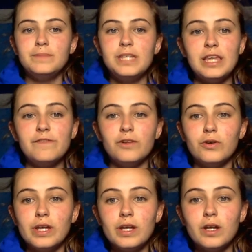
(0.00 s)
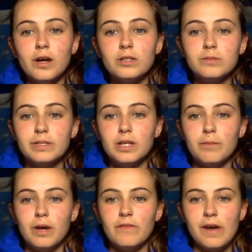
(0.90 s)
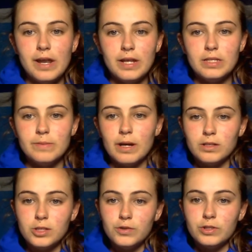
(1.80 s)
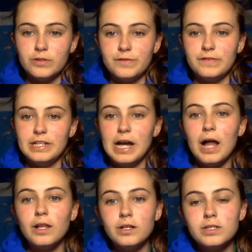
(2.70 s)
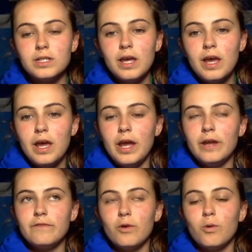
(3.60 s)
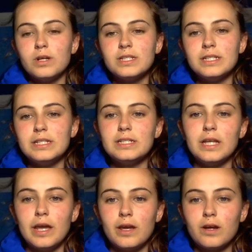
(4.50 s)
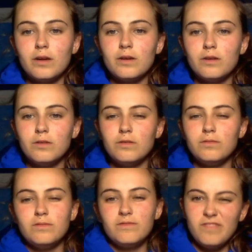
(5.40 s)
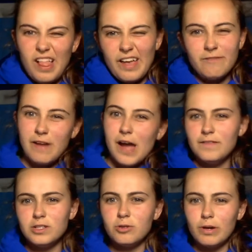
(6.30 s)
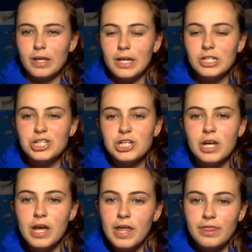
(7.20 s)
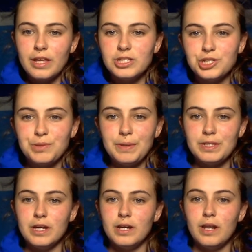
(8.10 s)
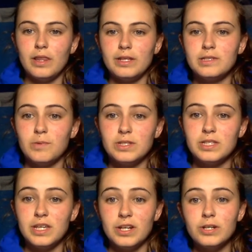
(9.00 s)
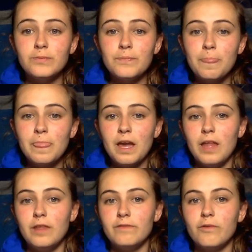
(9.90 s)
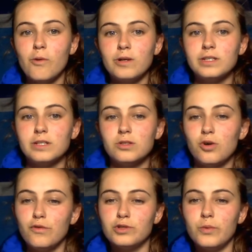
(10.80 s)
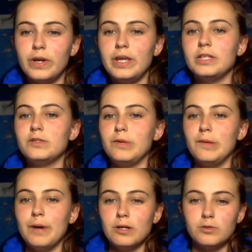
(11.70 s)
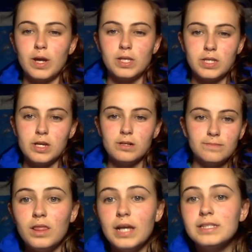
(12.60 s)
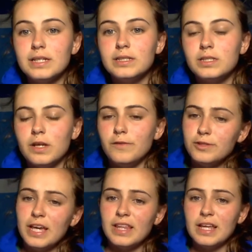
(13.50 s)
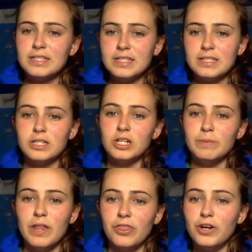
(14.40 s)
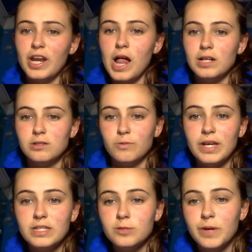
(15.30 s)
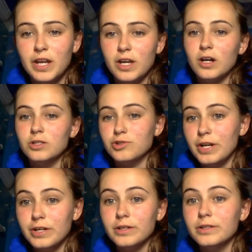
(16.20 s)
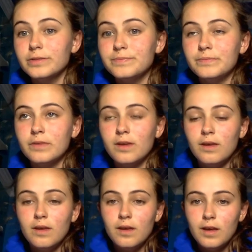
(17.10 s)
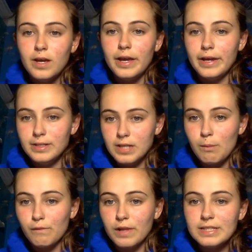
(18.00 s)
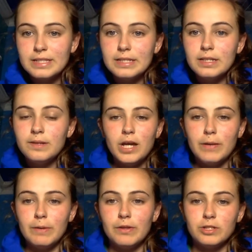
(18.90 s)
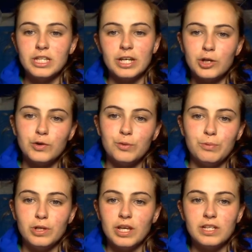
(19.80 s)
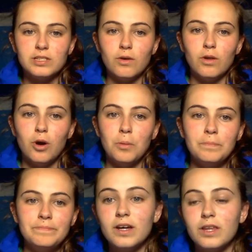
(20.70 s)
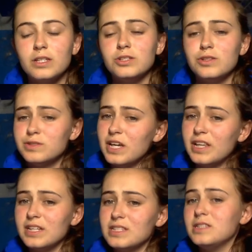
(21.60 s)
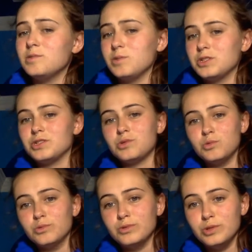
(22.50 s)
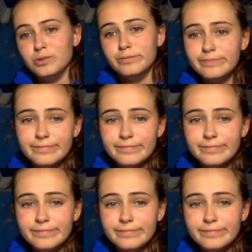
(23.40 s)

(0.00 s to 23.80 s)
Teeth floating can also be done by a vet. It's about $250. And for horses, like like five to twenty ish, they should be done at least once a year. And then for horses over 20, it should be about twice a year. Lessons, if you take lessons, they're about $30 a week, depending on trainer and type of lesson, and whether it's like a group or like a solo, unless you don't take lessons, which is cool too.